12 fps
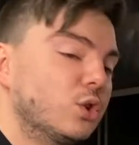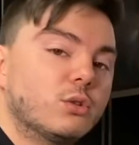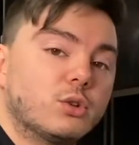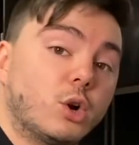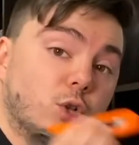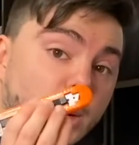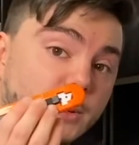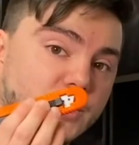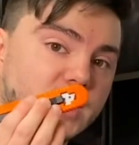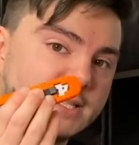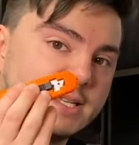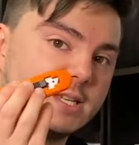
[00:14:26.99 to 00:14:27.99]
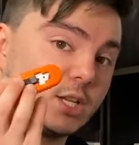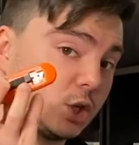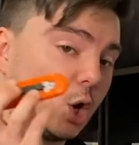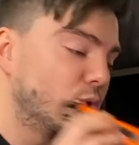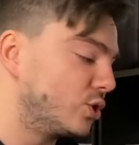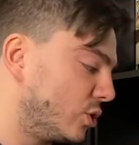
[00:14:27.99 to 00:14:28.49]
You all know what this is, I
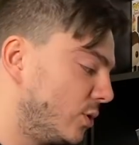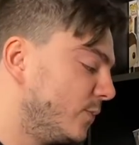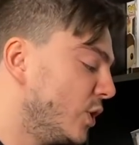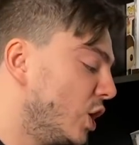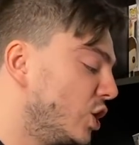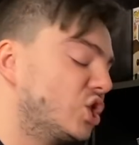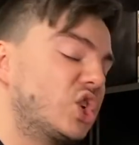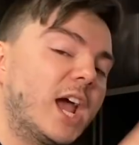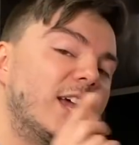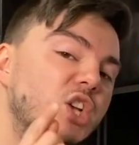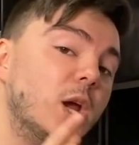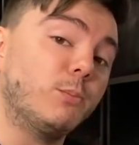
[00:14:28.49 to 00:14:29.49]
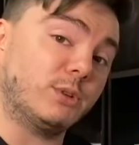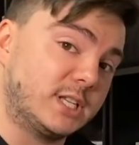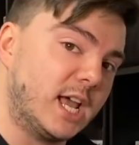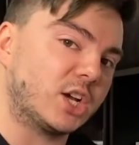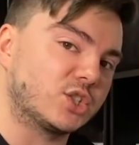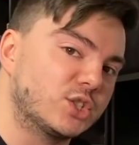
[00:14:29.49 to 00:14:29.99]
told you. JJ
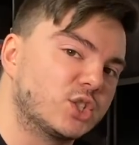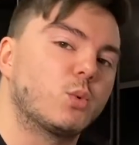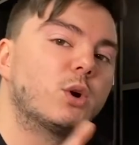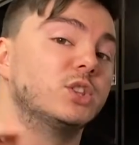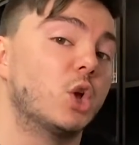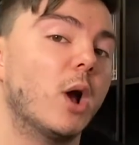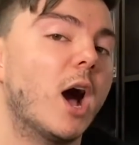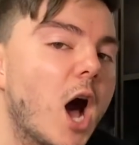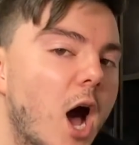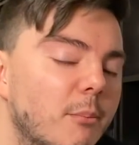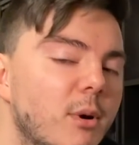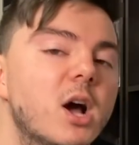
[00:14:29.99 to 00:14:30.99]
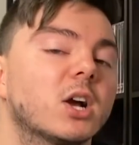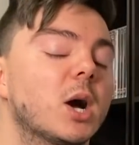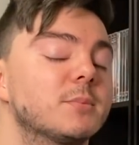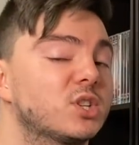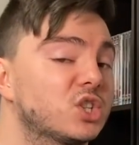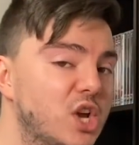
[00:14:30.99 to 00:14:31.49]
Protection Squad, no harm
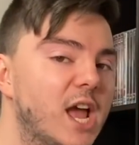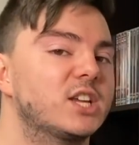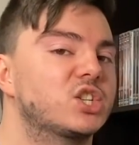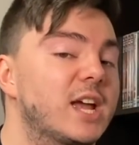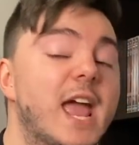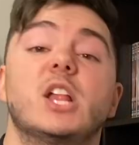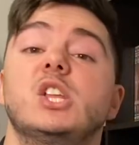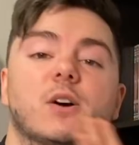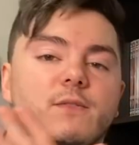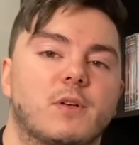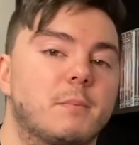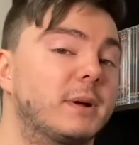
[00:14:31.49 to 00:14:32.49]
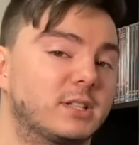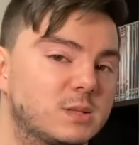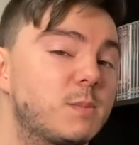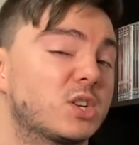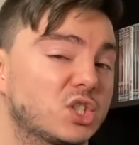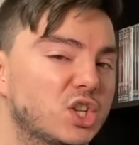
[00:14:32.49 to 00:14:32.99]
comes to JJ, any of them, but
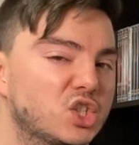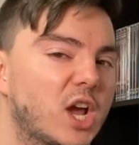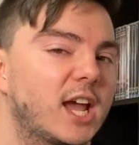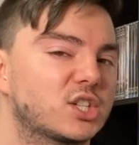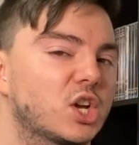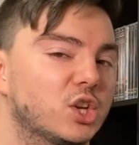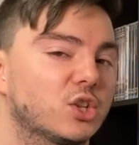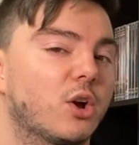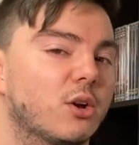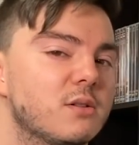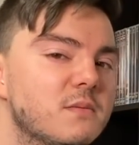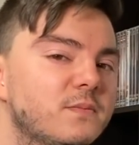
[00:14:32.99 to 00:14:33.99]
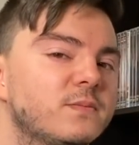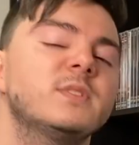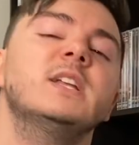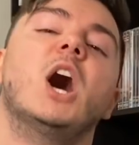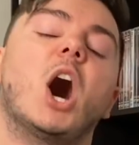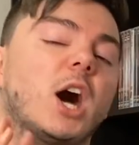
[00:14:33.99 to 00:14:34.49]
especially JJ, you know.
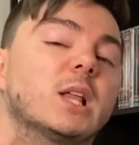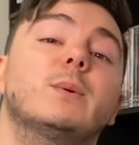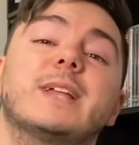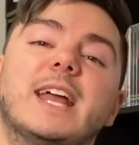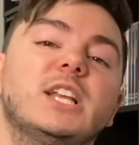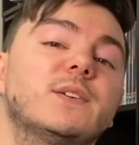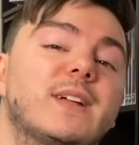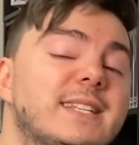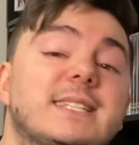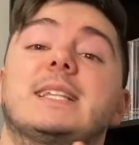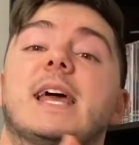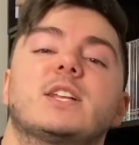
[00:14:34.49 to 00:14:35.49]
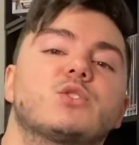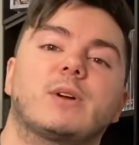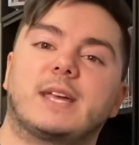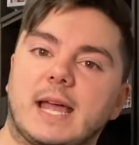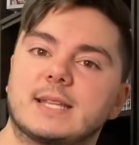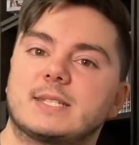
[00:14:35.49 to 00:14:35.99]
I don't want any of that slander
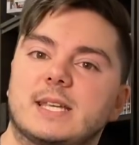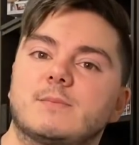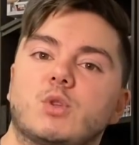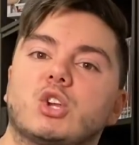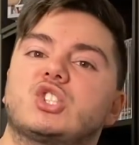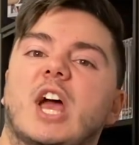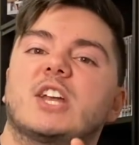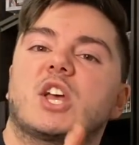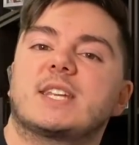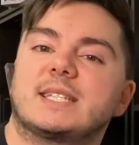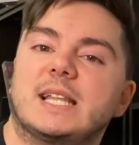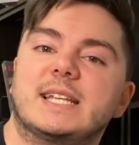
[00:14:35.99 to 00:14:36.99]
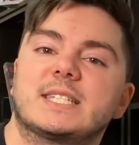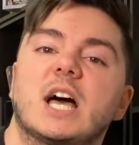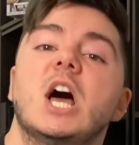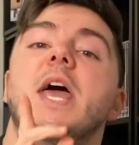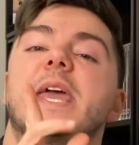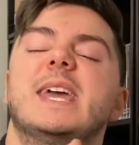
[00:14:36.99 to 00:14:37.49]
against him. No JJ
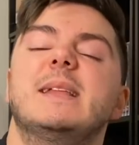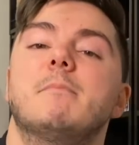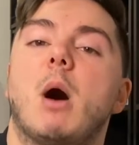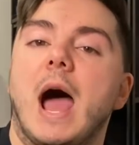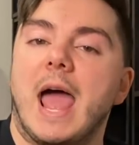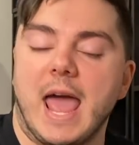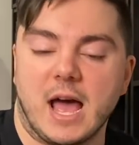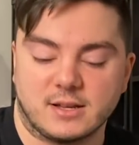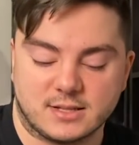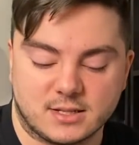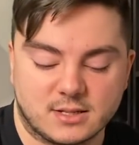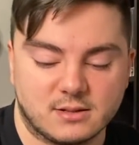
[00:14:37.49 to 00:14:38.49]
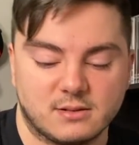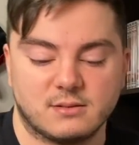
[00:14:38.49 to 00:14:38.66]
slander in my house.